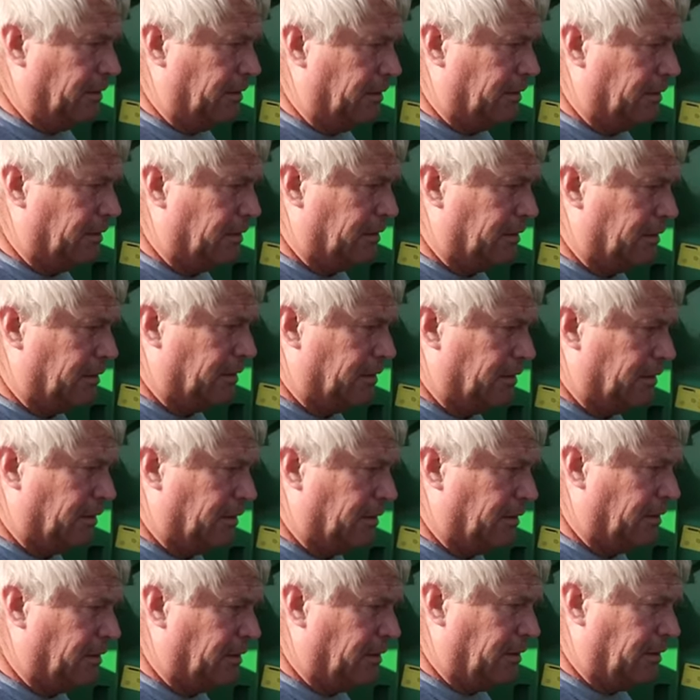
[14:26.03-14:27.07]
just caught
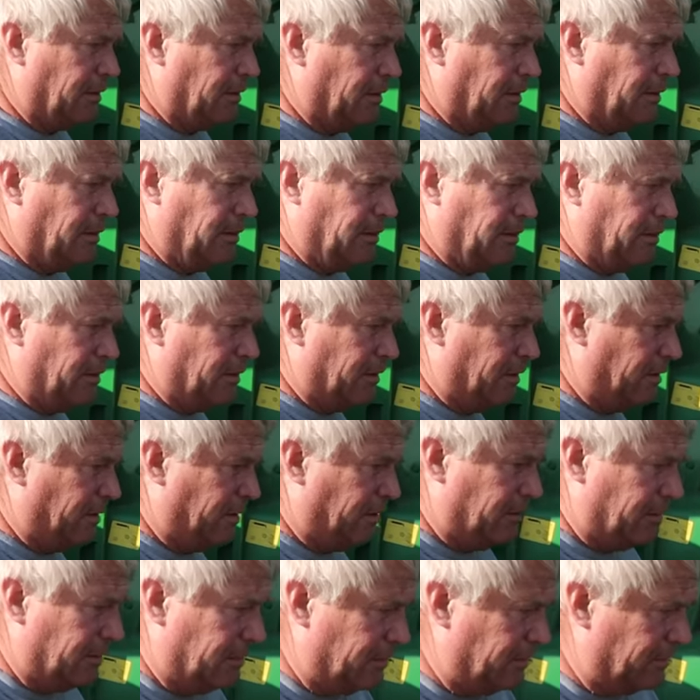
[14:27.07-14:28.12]
from
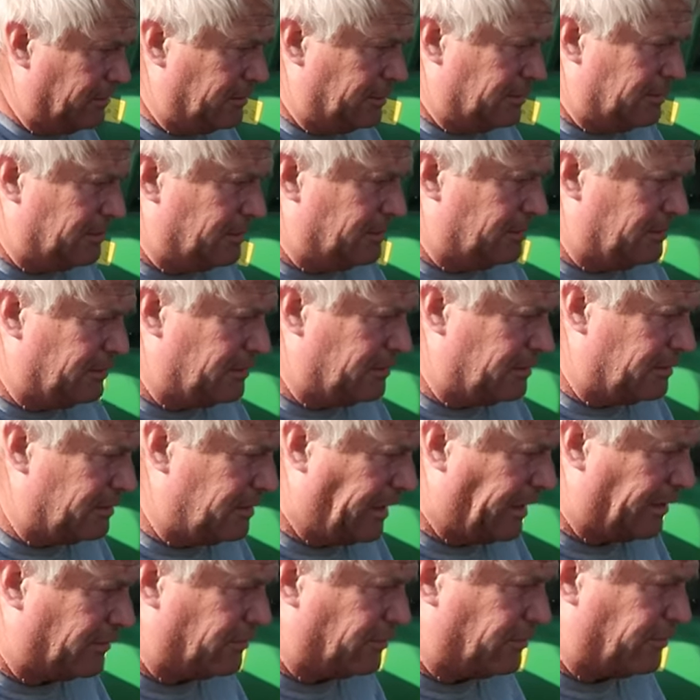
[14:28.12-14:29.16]
rotating?
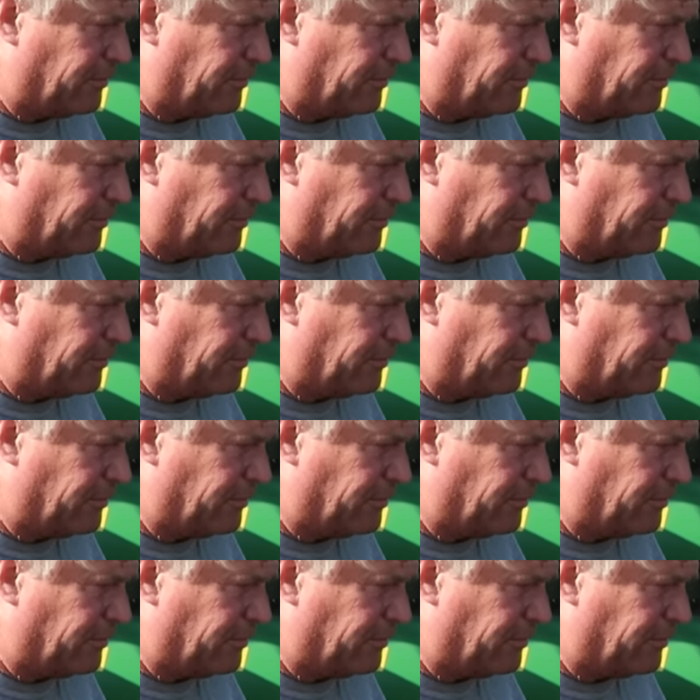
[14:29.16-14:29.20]
That's